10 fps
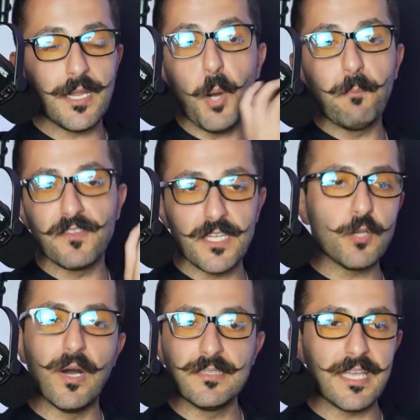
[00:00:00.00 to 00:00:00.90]
and
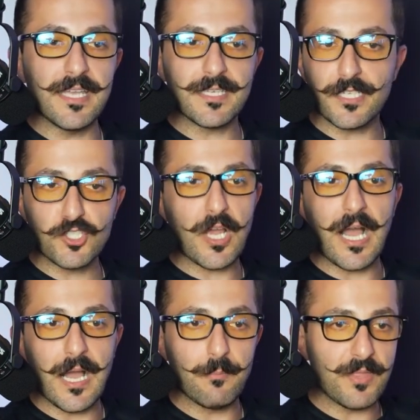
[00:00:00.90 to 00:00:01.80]
hopefully one day get a
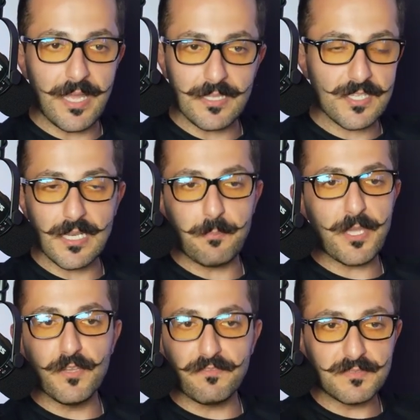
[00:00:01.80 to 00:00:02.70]
job that's going to
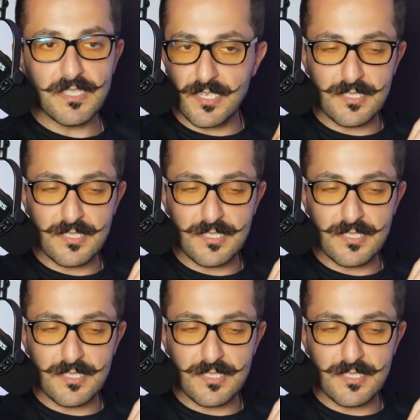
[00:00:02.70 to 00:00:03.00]
pay you fifty,